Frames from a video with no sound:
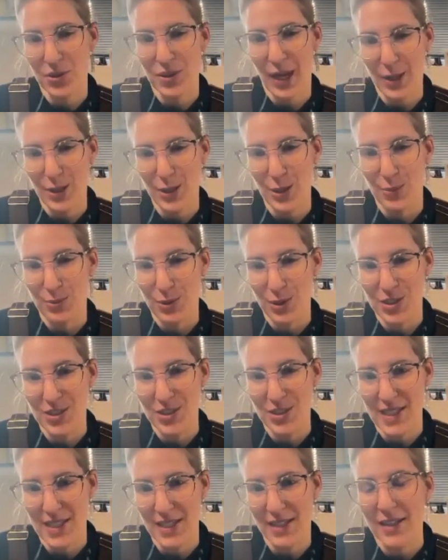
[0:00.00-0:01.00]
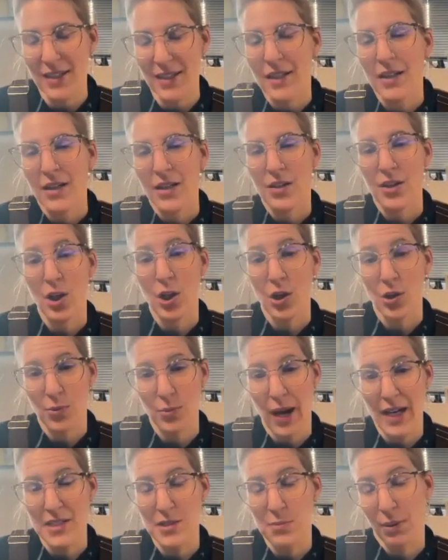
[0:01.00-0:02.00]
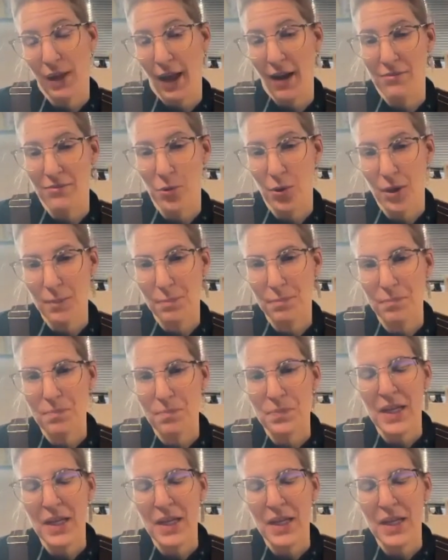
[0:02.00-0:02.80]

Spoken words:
that you're purchasing the correct platform.